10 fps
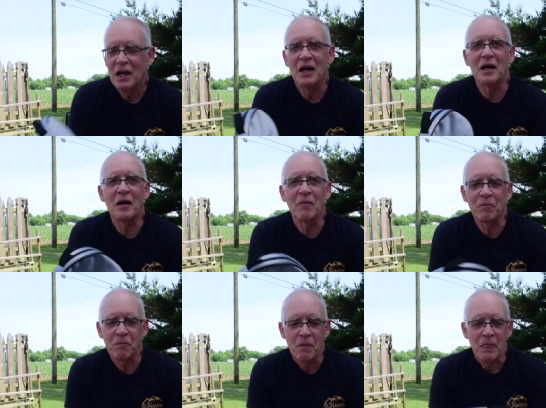
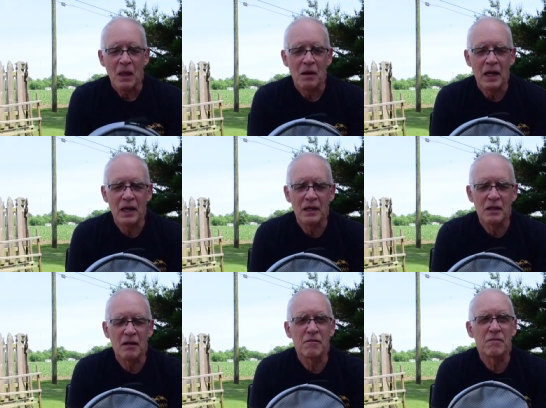Um, and
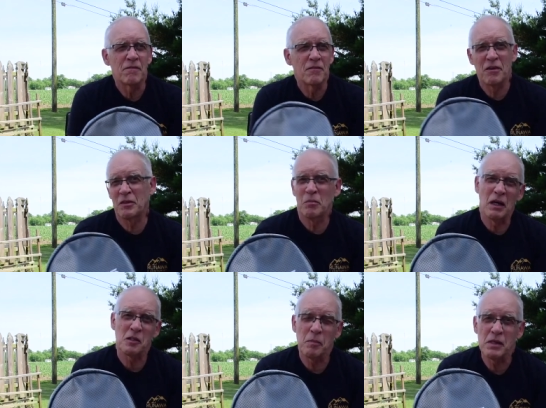uh, fifty
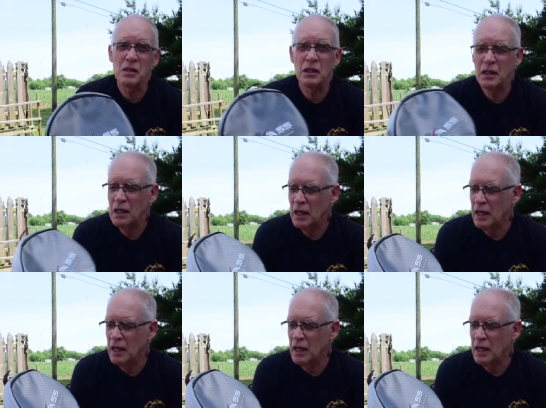bucks basically.